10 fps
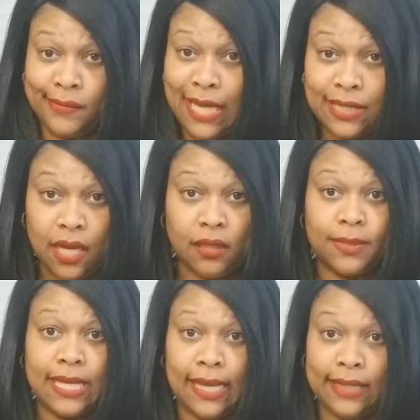That's all I'm
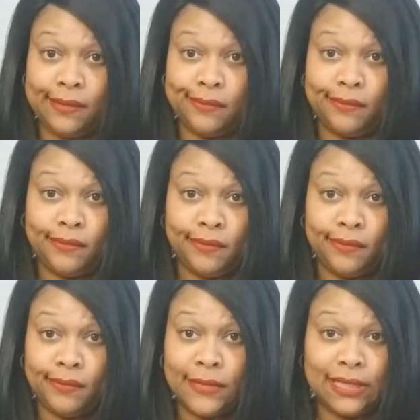saying.
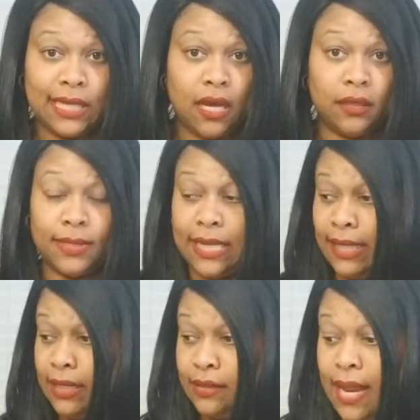That's all I'm
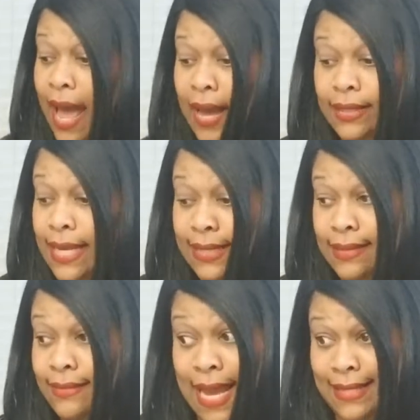saying. I that's
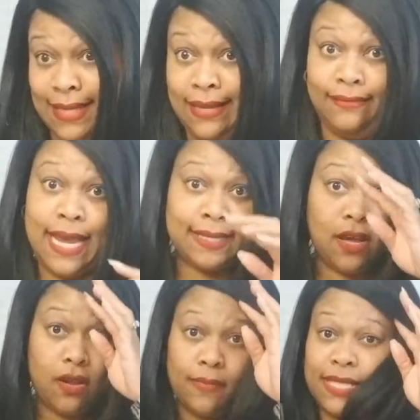that's it. That's
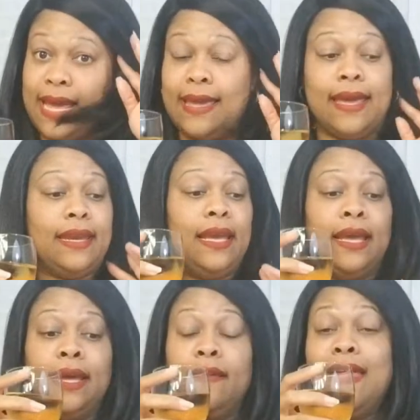all I'm saying.
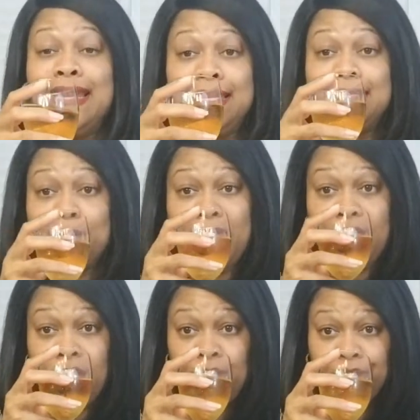They need some
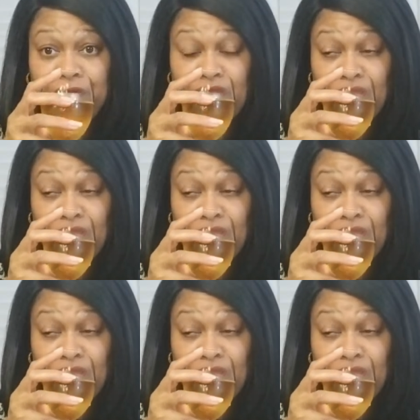help.